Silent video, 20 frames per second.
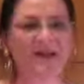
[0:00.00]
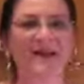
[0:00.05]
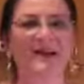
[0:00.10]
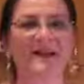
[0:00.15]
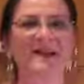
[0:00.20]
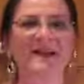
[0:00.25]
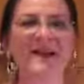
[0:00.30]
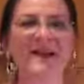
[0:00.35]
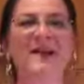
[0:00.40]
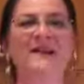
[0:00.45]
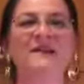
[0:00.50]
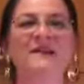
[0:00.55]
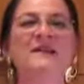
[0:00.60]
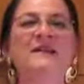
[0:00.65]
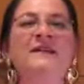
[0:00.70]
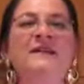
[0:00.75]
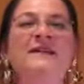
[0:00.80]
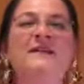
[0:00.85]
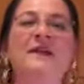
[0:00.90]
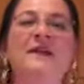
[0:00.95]
Again,
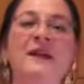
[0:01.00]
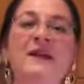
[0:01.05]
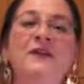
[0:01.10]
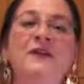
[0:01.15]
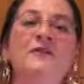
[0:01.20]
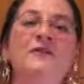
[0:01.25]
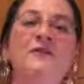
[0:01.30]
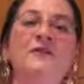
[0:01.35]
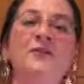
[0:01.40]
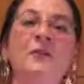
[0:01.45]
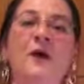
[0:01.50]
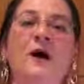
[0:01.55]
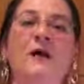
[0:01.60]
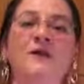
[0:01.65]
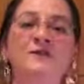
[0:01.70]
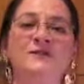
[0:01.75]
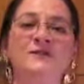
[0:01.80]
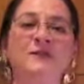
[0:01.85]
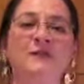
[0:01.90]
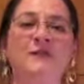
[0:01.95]
thank you for
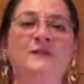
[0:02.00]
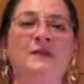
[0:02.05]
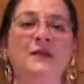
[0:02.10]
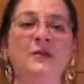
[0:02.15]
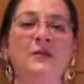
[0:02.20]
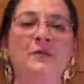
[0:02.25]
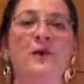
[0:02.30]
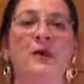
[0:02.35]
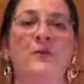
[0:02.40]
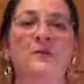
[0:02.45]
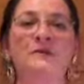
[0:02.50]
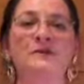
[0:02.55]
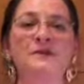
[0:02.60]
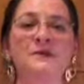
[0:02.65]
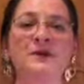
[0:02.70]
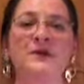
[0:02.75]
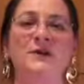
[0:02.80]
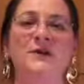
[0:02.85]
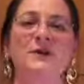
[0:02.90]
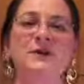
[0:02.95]
watching another
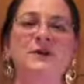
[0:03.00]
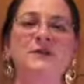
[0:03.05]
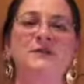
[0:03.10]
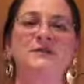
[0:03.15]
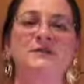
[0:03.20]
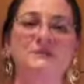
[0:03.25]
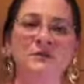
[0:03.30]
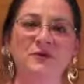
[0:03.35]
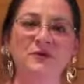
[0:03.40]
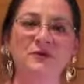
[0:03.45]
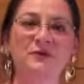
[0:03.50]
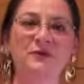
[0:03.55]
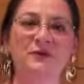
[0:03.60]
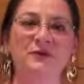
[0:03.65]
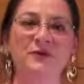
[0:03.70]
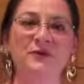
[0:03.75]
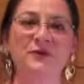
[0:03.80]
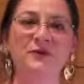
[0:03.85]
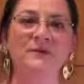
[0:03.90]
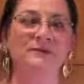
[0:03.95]
webisode of Galui's Mood
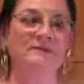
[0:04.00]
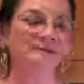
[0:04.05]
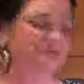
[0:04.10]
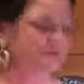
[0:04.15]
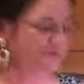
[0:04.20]
Food.